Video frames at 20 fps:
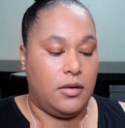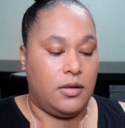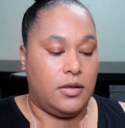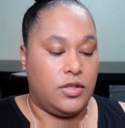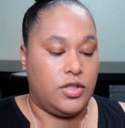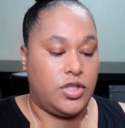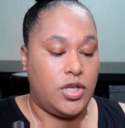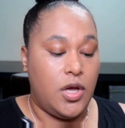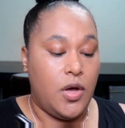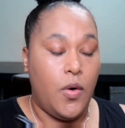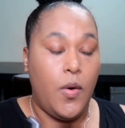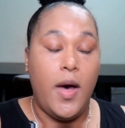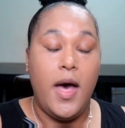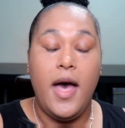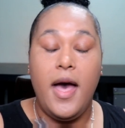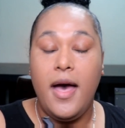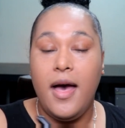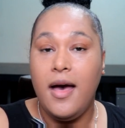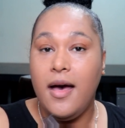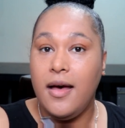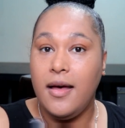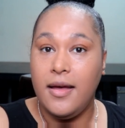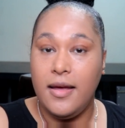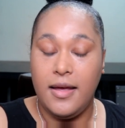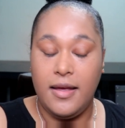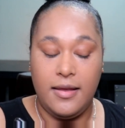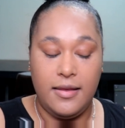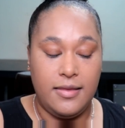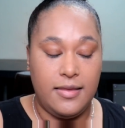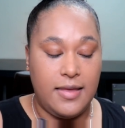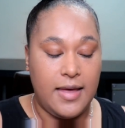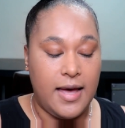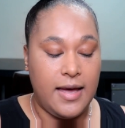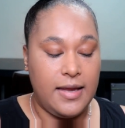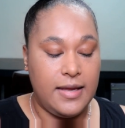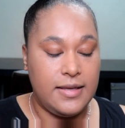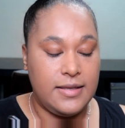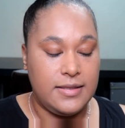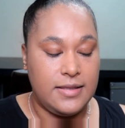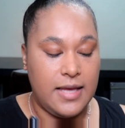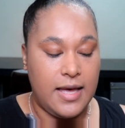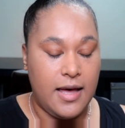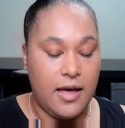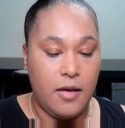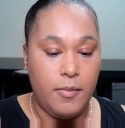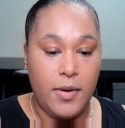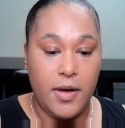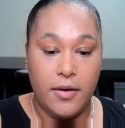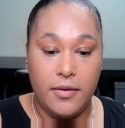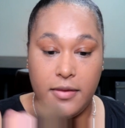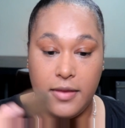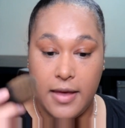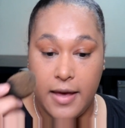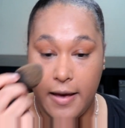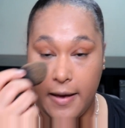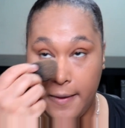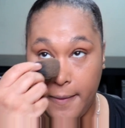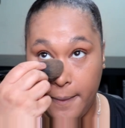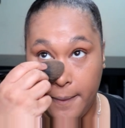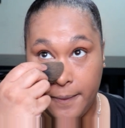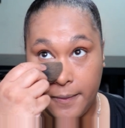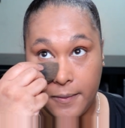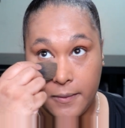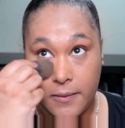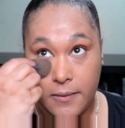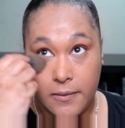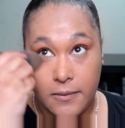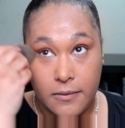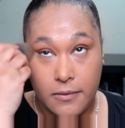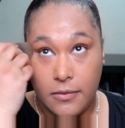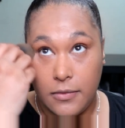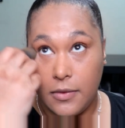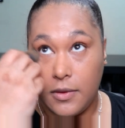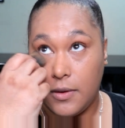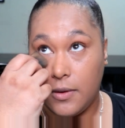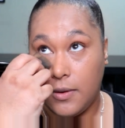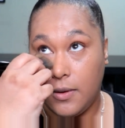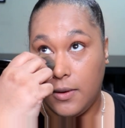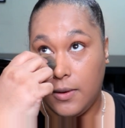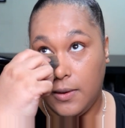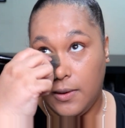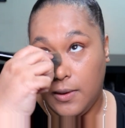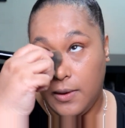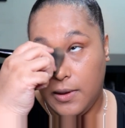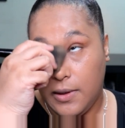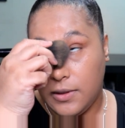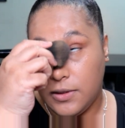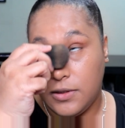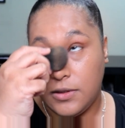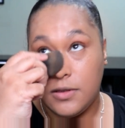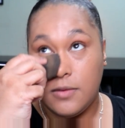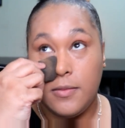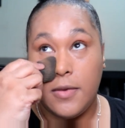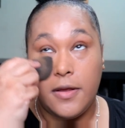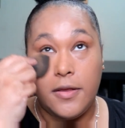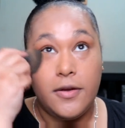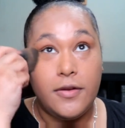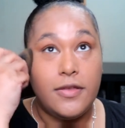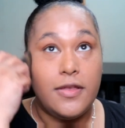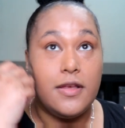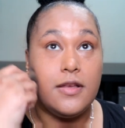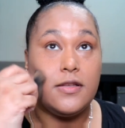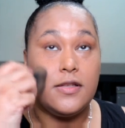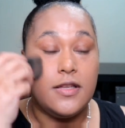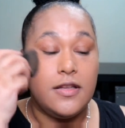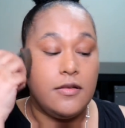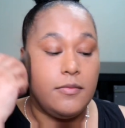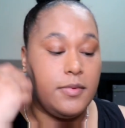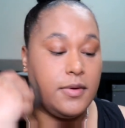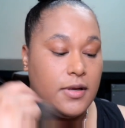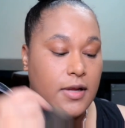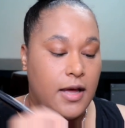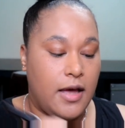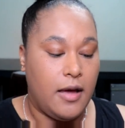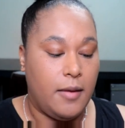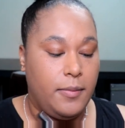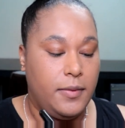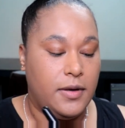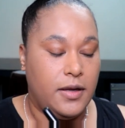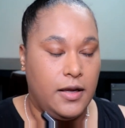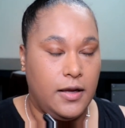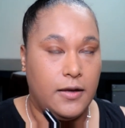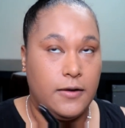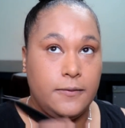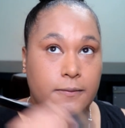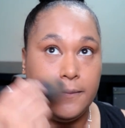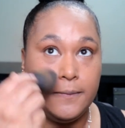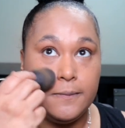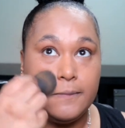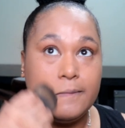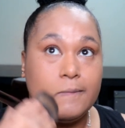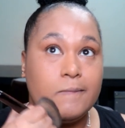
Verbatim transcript: So that is that about that. So some other things that have been happening